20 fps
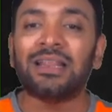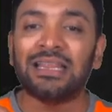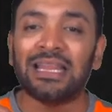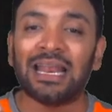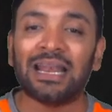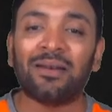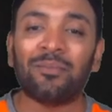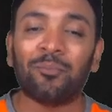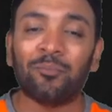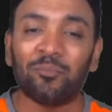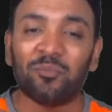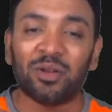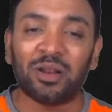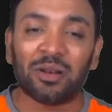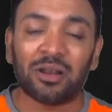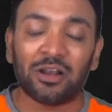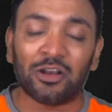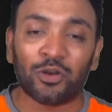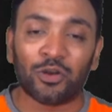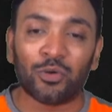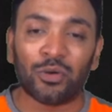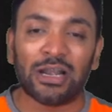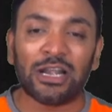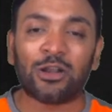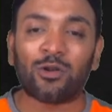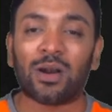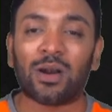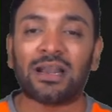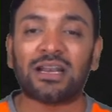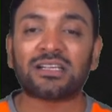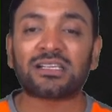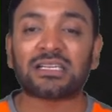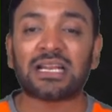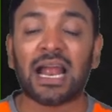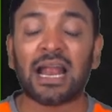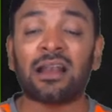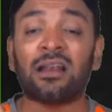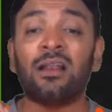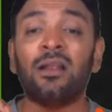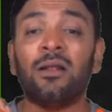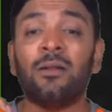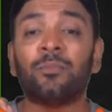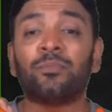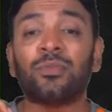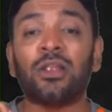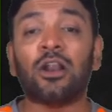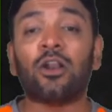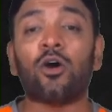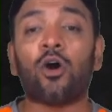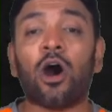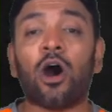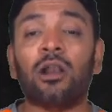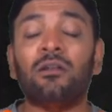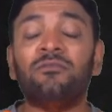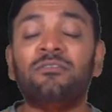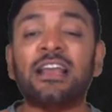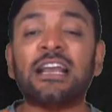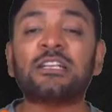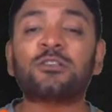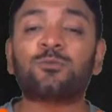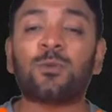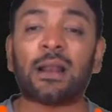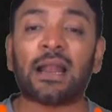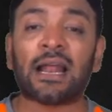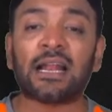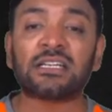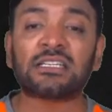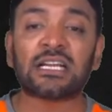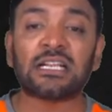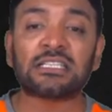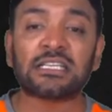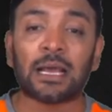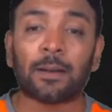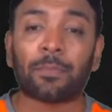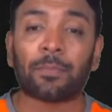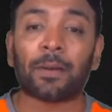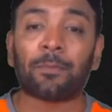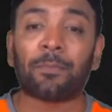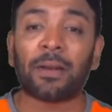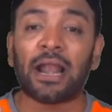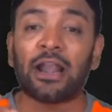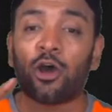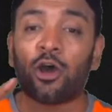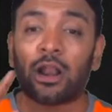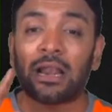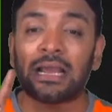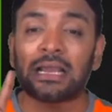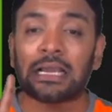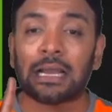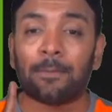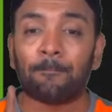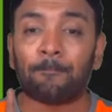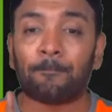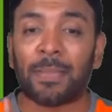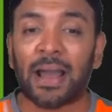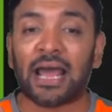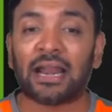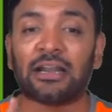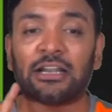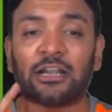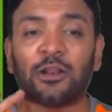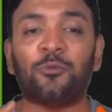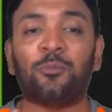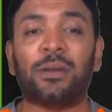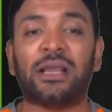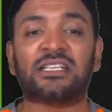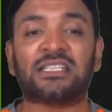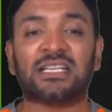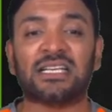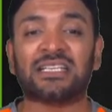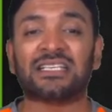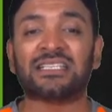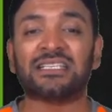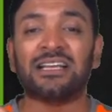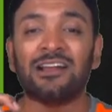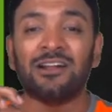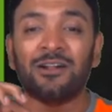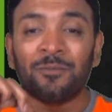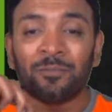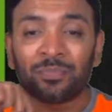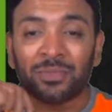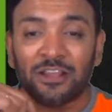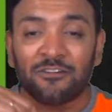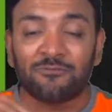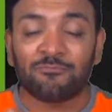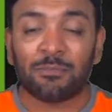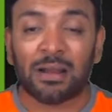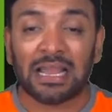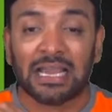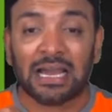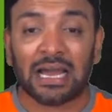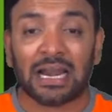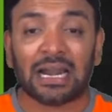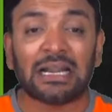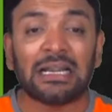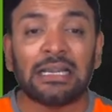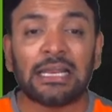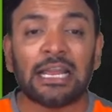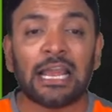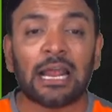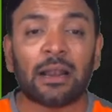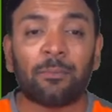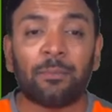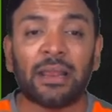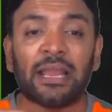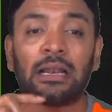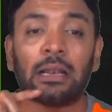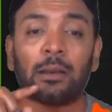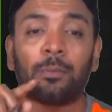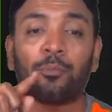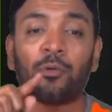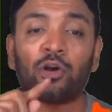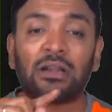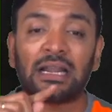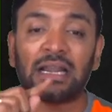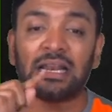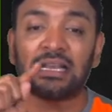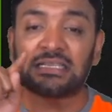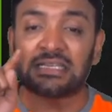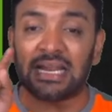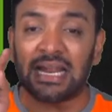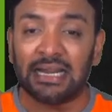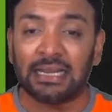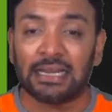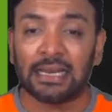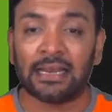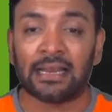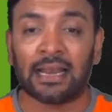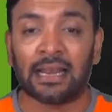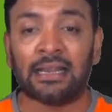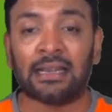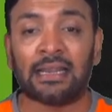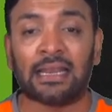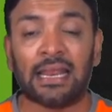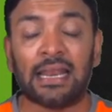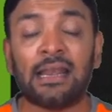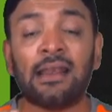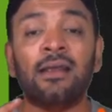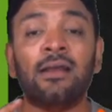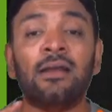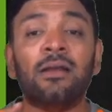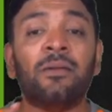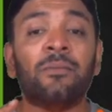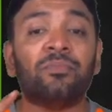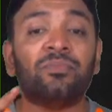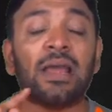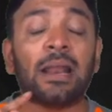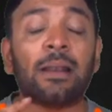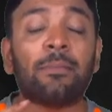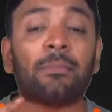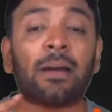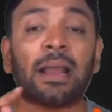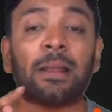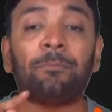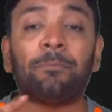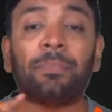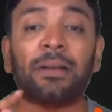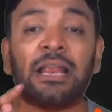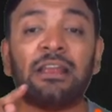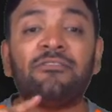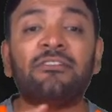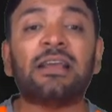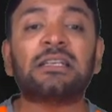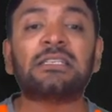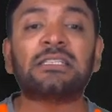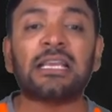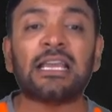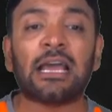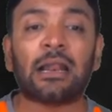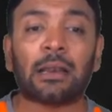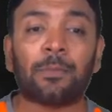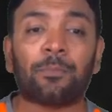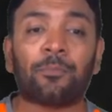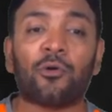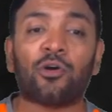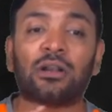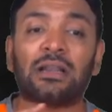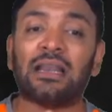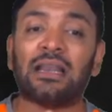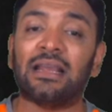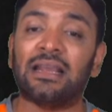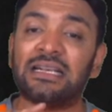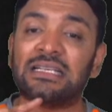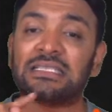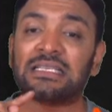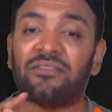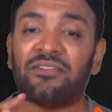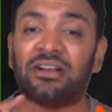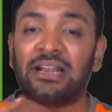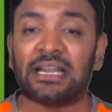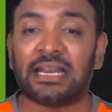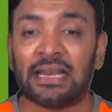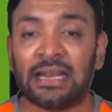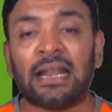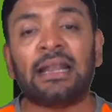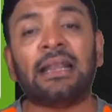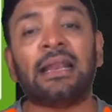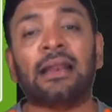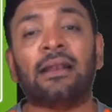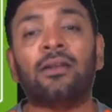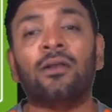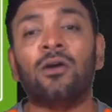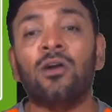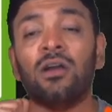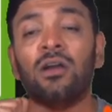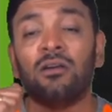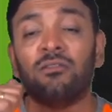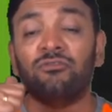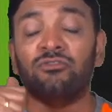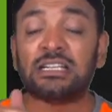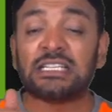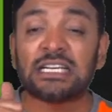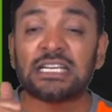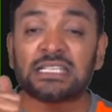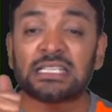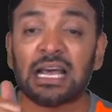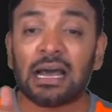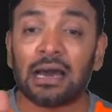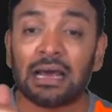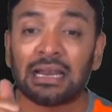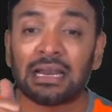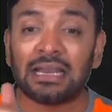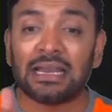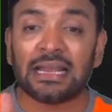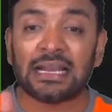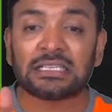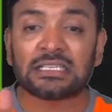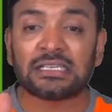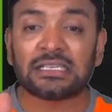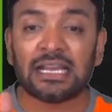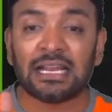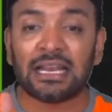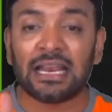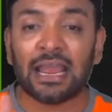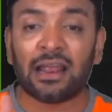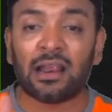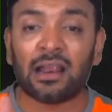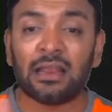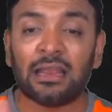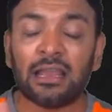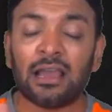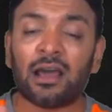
Then you need to understand that always financials are prepared on a comparative basis. If my current year being reported is 1819, then my previous year reported is 1718. Which is the earliest year?